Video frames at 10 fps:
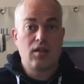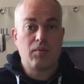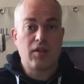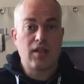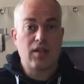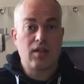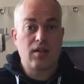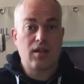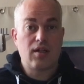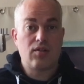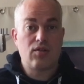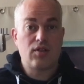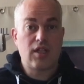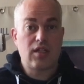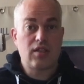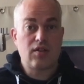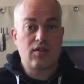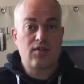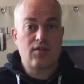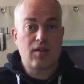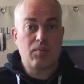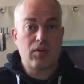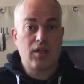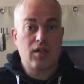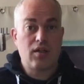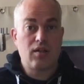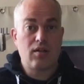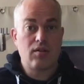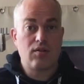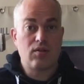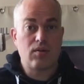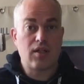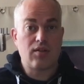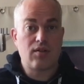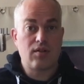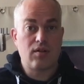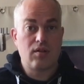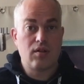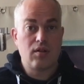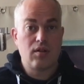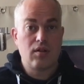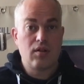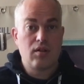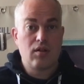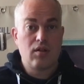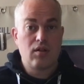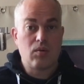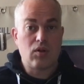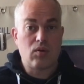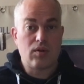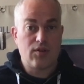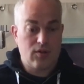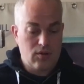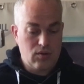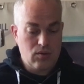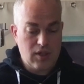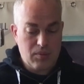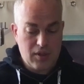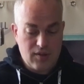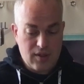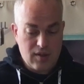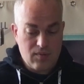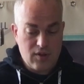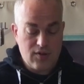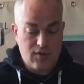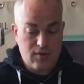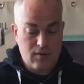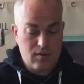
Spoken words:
But then I need to change in the step here so that we always do update canvas.